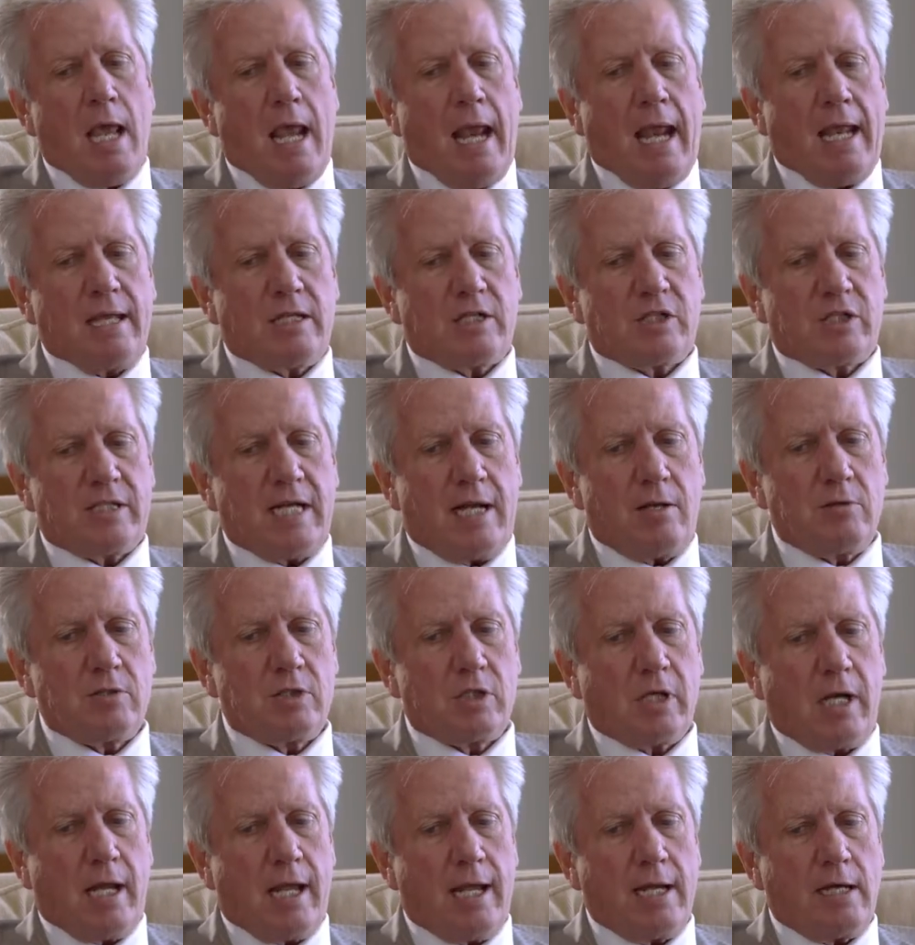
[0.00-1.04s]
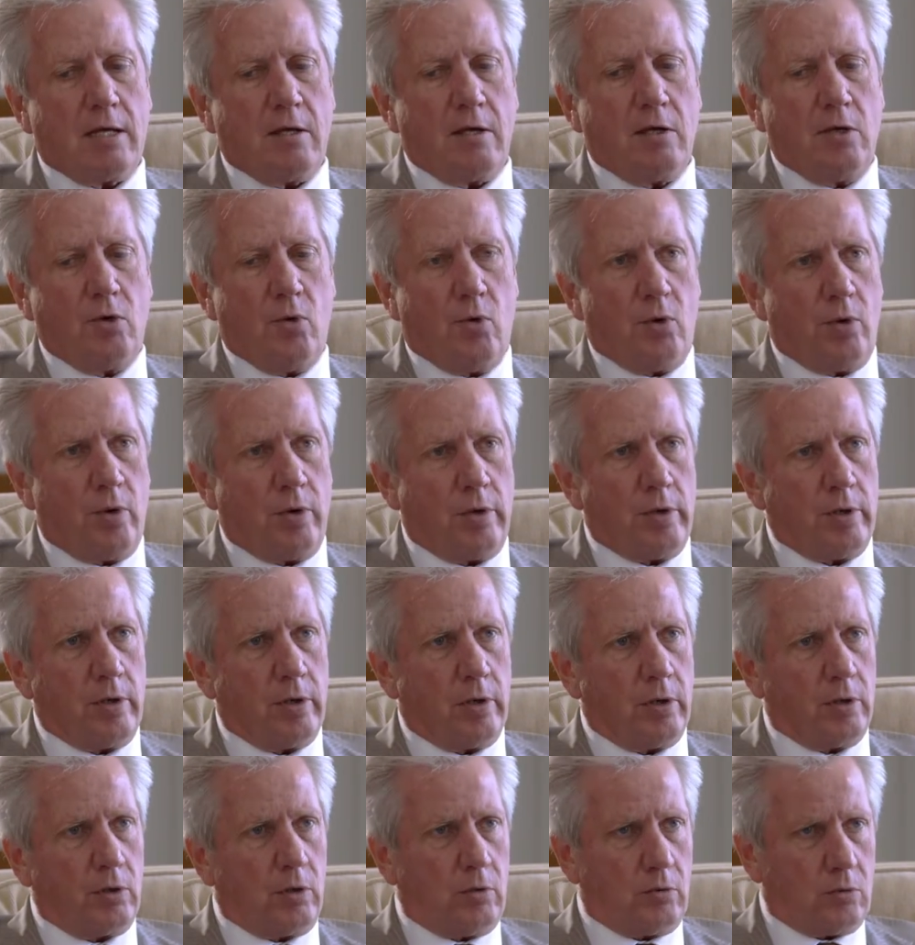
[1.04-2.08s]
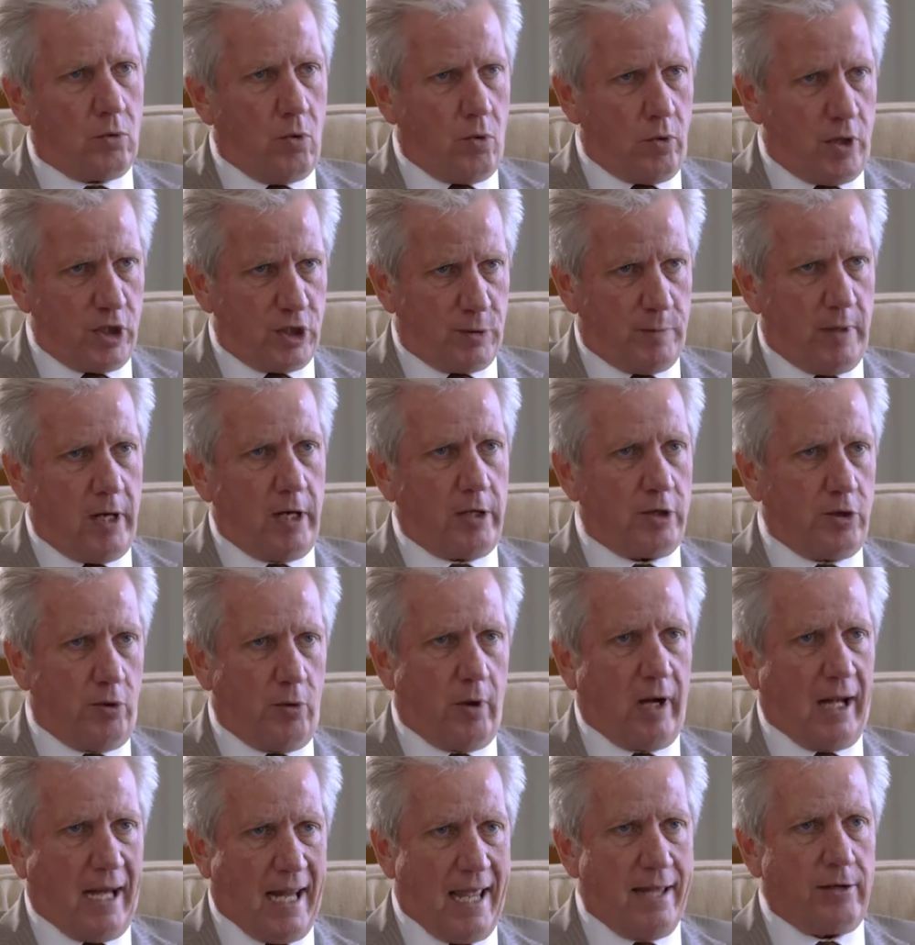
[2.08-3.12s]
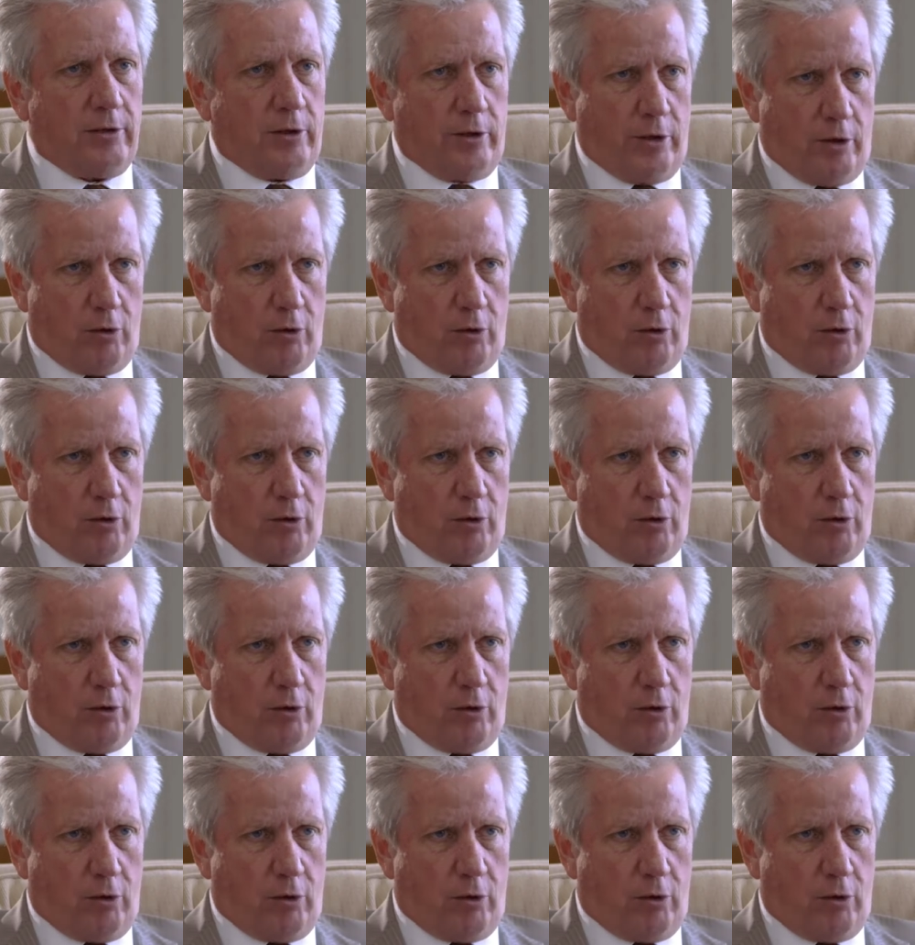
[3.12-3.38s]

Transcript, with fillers: it sounds like your correspondence, your letter,